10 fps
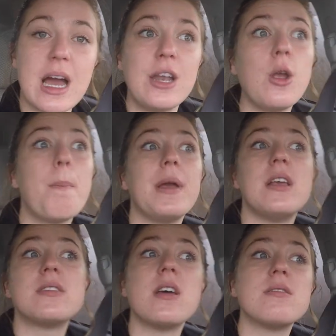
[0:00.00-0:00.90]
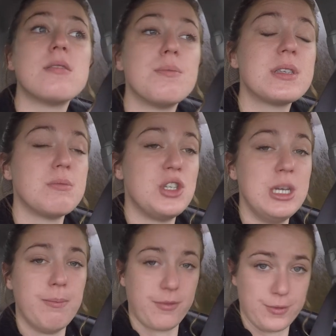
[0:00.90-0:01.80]
and you can pick yourself up some
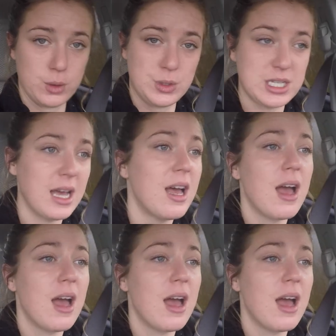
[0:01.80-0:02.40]
cheap fruit